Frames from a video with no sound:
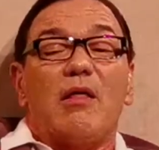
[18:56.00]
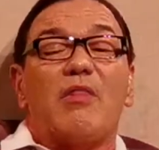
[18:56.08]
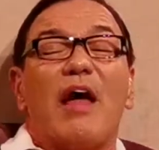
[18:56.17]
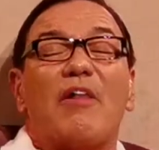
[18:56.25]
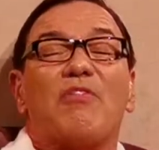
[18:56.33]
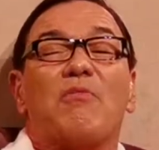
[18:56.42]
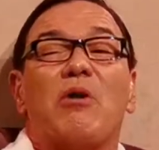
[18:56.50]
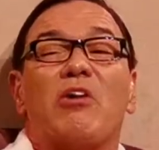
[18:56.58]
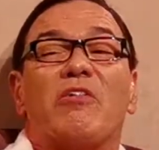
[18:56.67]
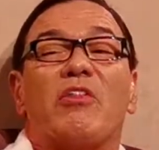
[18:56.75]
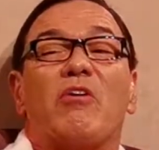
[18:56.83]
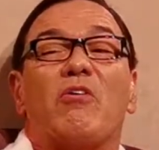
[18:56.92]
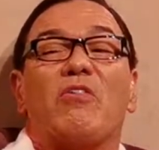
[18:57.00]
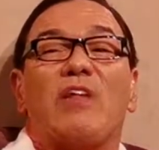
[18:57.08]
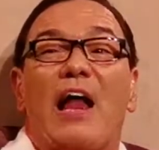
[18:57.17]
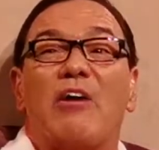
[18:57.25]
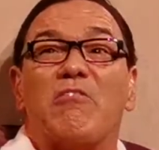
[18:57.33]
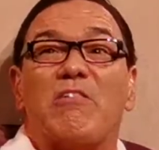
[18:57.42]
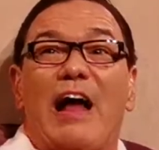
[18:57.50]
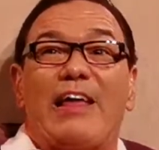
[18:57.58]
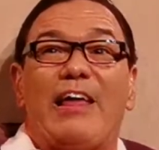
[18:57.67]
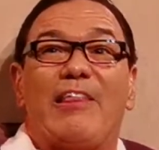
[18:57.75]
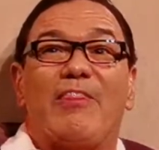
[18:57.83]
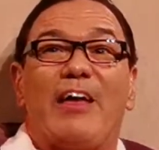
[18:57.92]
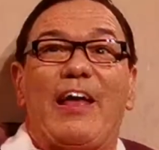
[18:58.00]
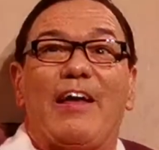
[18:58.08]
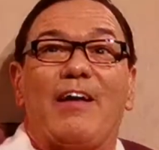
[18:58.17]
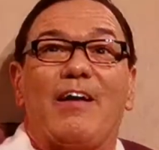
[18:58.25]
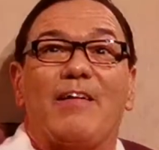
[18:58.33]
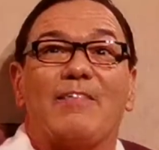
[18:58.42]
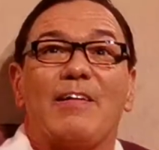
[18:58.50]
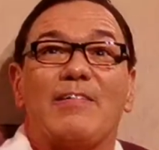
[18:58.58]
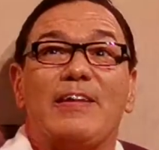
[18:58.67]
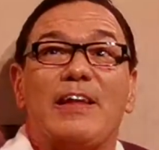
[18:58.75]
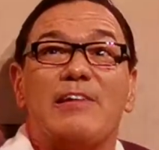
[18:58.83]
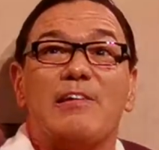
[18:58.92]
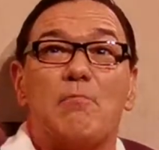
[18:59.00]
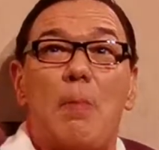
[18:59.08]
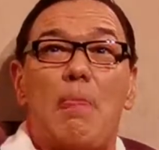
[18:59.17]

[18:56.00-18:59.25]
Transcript: That's one of those Anoraki things, isn't it?